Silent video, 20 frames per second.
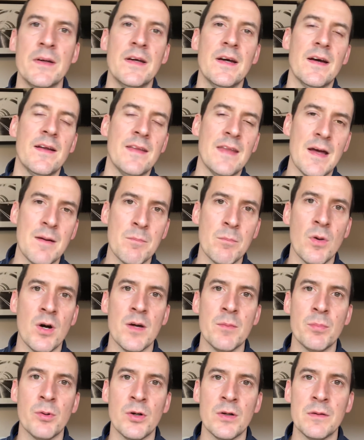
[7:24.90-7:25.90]
and that
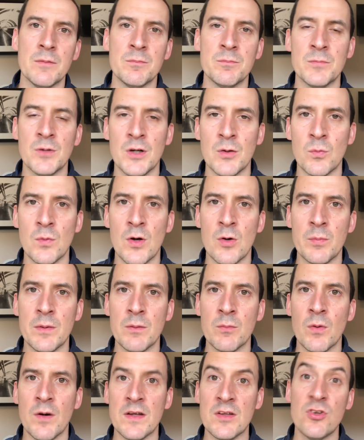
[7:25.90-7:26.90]
might well be
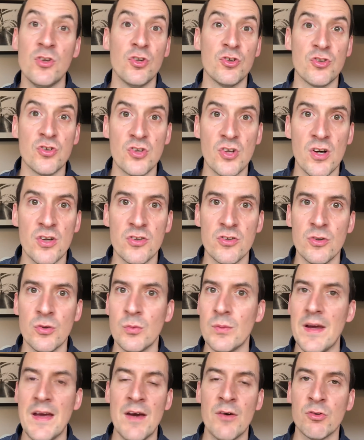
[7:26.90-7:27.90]
why. It's not just
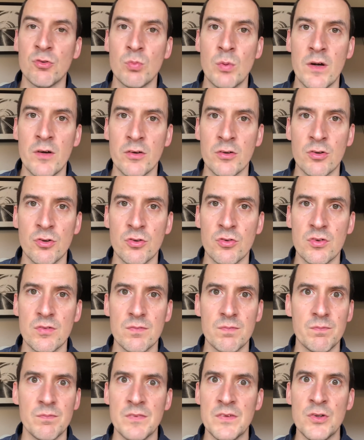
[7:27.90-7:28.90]
Arsenal, elsewhere across
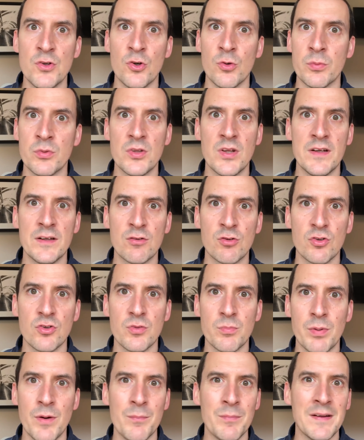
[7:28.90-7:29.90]
Europe, certainly across the
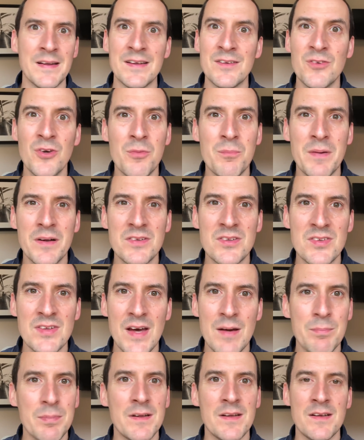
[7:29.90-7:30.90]
Premier League, not much is
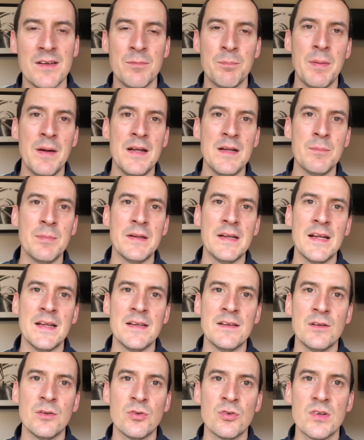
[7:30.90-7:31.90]
happening. There's barely been any
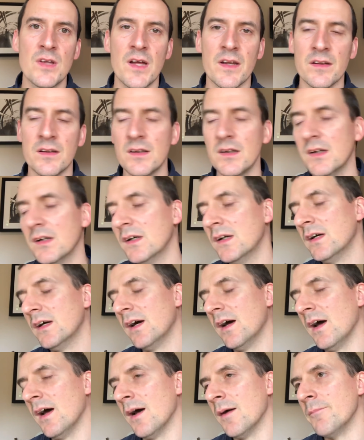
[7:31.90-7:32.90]
deals done.
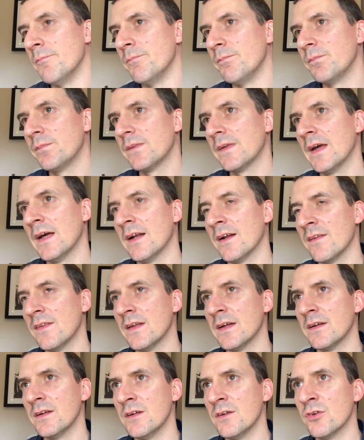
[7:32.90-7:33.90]
And I
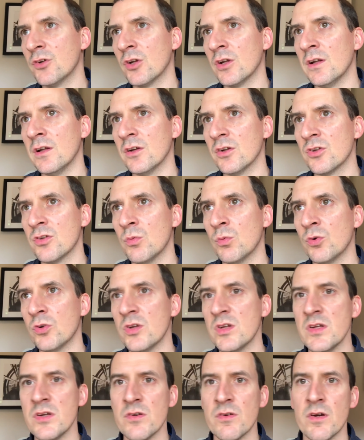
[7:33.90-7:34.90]
think you've got to look towards
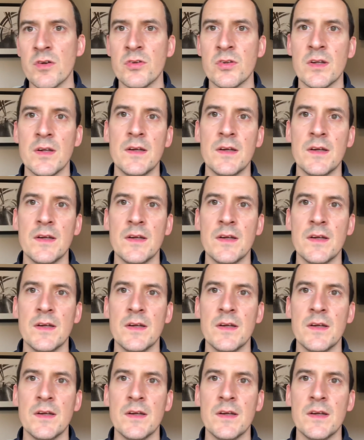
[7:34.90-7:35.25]
the Euros